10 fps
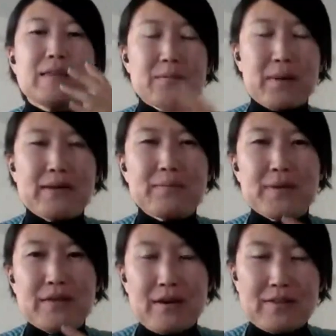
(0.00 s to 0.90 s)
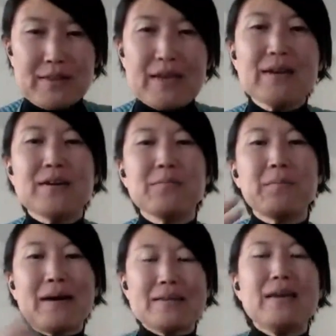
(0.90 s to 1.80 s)
there might be not there,
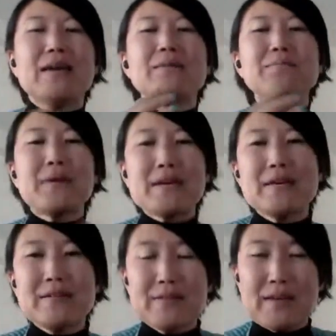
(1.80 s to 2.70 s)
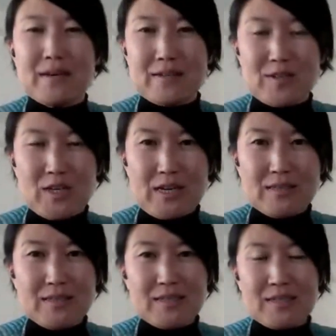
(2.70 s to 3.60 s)
but many of the other
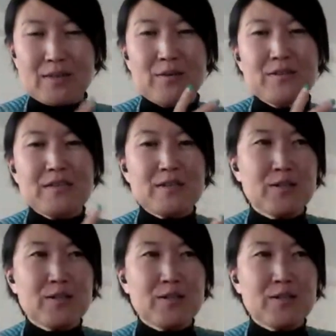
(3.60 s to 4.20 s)
challenges of